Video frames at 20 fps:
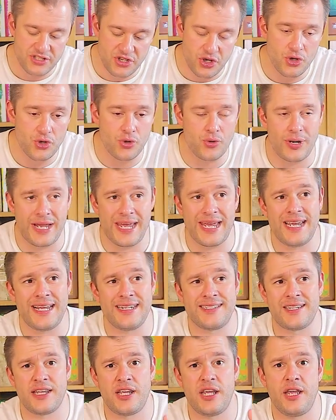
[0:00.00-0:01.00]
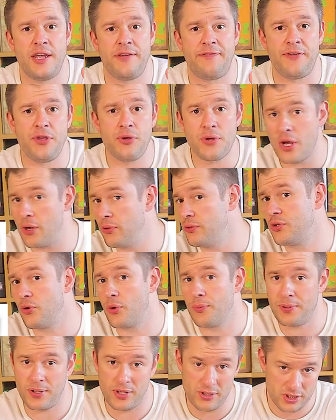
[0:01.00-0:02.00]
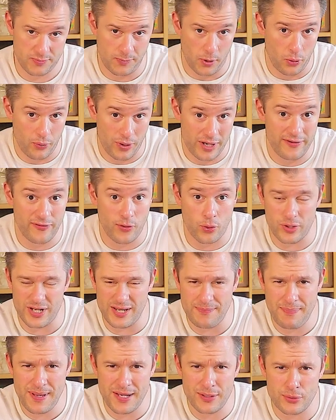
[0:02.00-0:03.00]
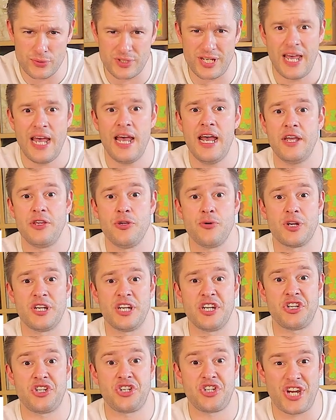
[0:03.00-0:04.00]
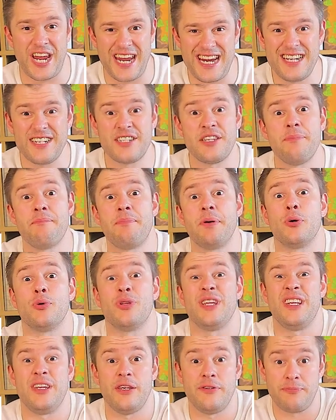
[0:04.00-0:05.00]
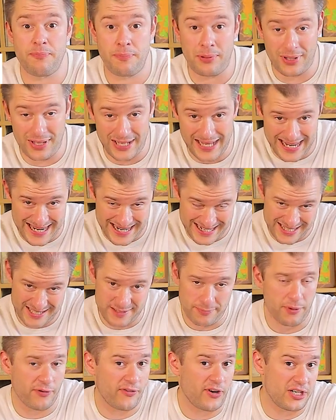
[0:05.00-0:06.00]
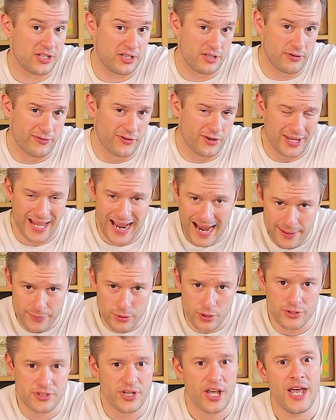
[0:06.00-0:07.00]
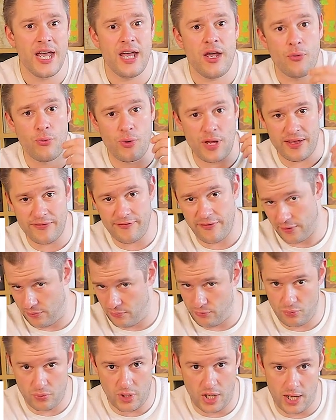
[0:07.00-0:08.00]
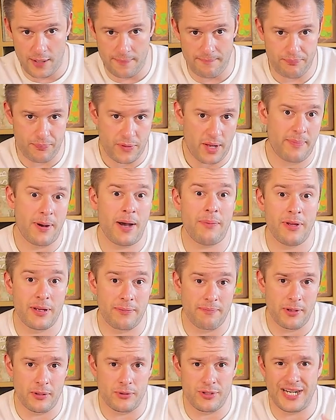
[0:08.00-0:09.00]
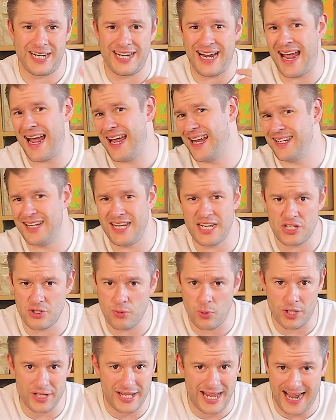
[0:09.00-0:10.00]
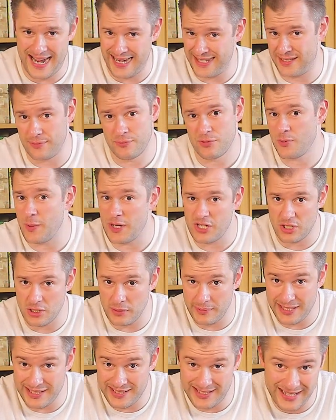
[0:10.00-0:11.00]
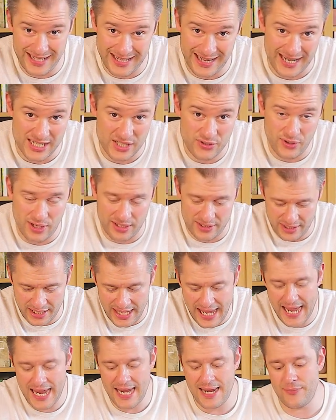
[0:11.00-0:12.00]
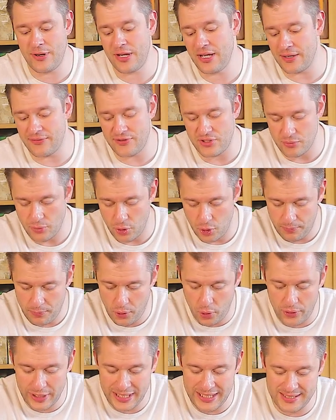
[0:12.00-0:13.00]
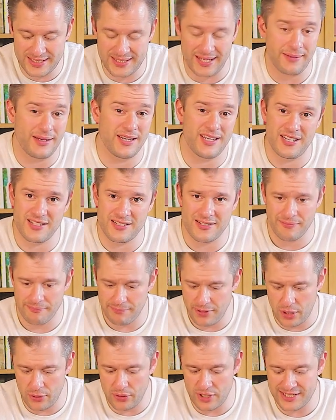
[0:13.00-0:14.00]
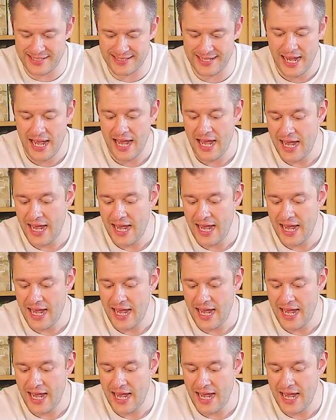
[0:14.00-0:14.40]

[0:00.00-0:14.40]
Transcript: do is, if you go to a spot where you've already built, you can exchange the building you've placed, providing you've got the hammers, with a public building, and each one has some special ability that lasts throughout the game and gives you more points and an instant bonus.